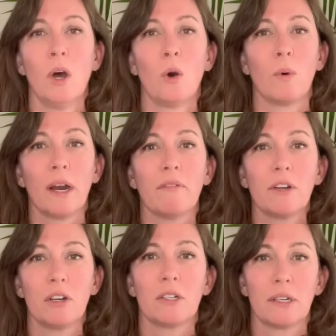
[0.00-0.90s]

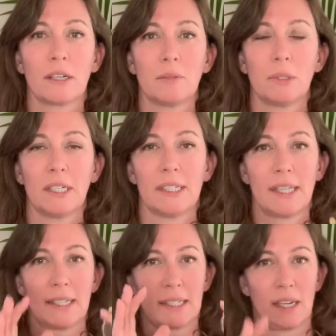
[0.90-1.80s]
Whatever your deductible is,
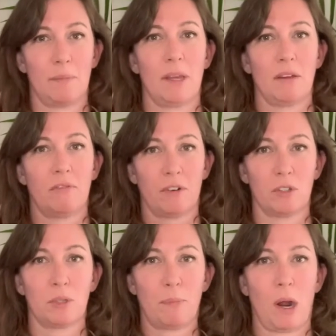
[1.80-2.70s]
that's going to be the
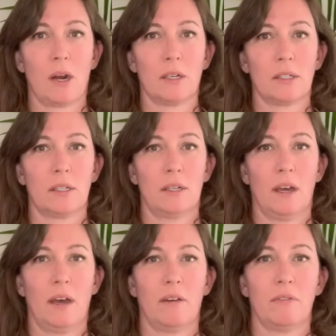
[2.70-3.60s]
first part
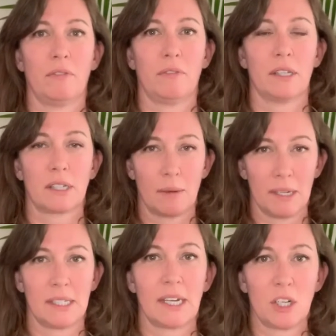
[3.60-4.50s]
of, that's going to
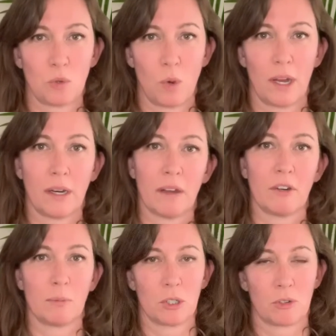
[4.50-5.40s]
be stage 1 of
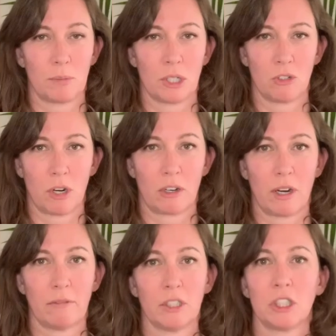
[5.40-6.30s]
your prescription drug
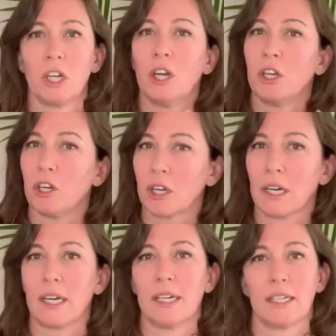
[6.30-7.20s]
coverage. You're
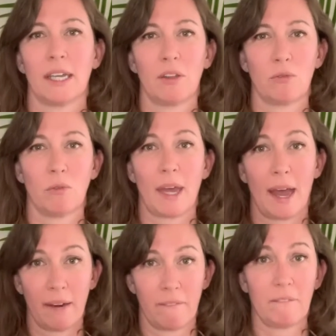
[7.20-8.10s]
going to need to get through
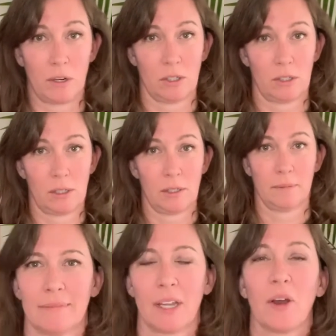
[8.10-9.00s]
that first.
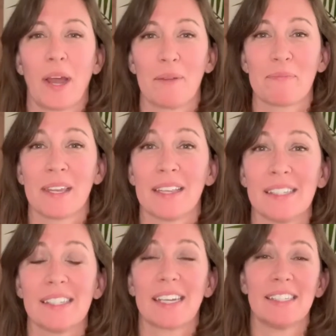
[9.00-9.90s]
Okay, the
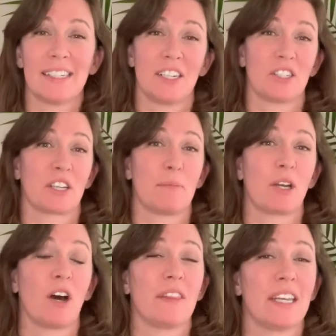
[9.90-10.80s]
second stage is going to
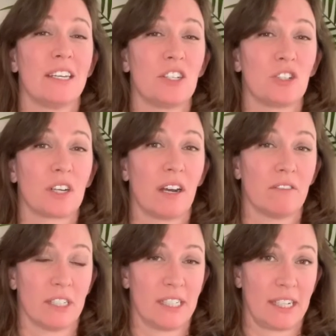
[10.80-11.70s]
be called the initial
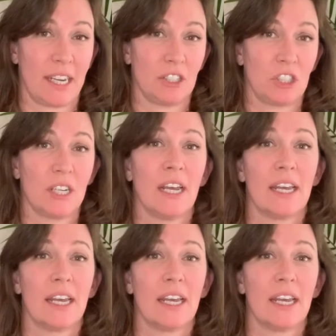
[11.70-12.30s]
coverage stage.